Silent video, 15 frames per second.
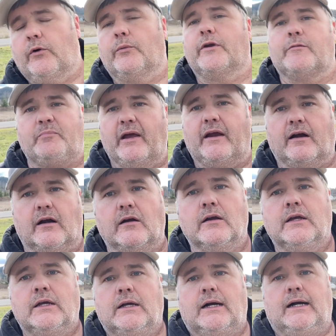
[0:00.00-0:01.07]
repair.
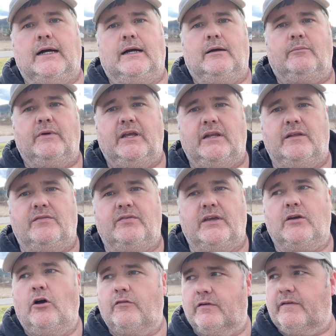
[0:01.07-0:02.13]

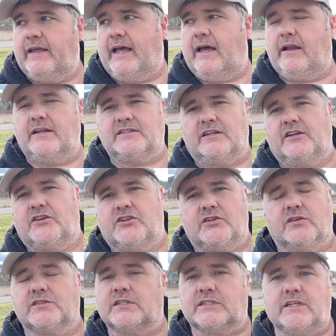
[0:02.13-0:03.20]
Anything over that is an
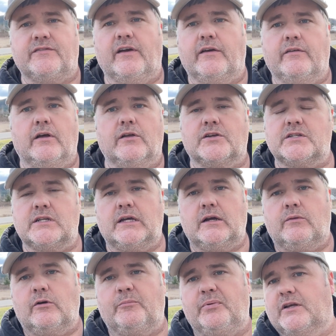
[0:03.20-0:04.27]
additional $65 an
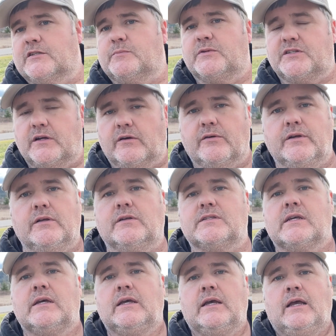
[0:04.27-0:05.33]
hour plus materials.
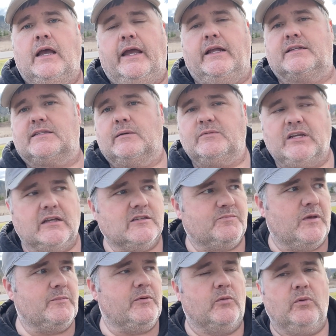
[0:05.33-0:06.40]
And sometimes
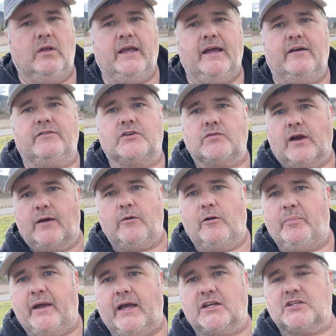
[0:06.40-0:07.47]
people will have a drywall
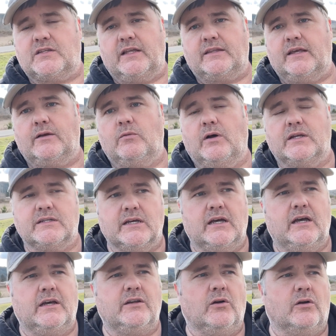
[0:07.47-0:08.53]
patch that they want
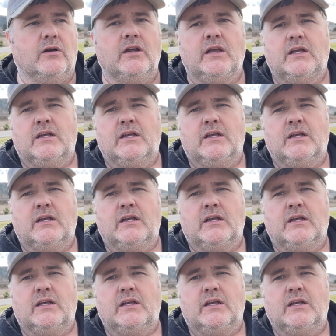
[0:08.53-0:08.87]
done, or